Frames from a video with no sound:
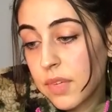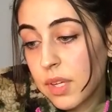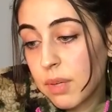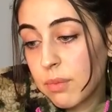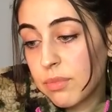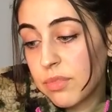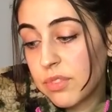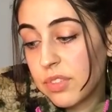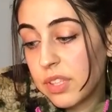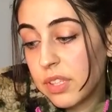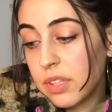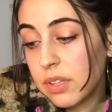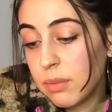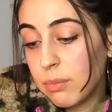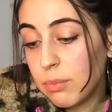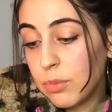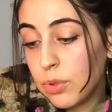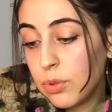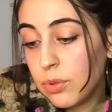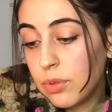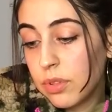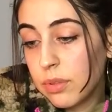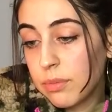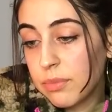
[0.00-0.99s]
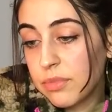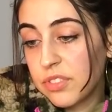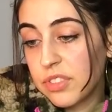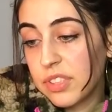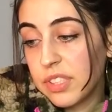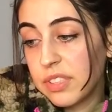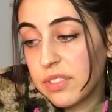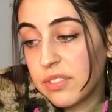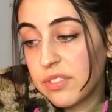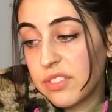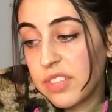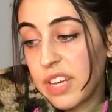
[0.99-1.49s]
I'm seeing the moon, I'm
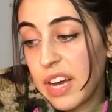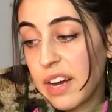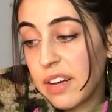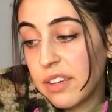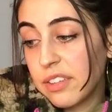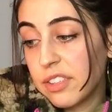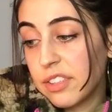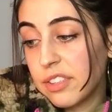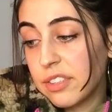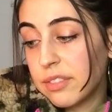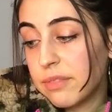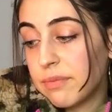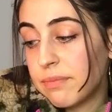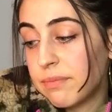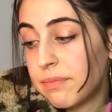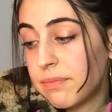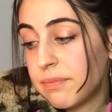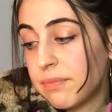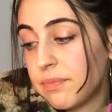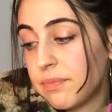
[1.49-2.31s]
seeing Saturn.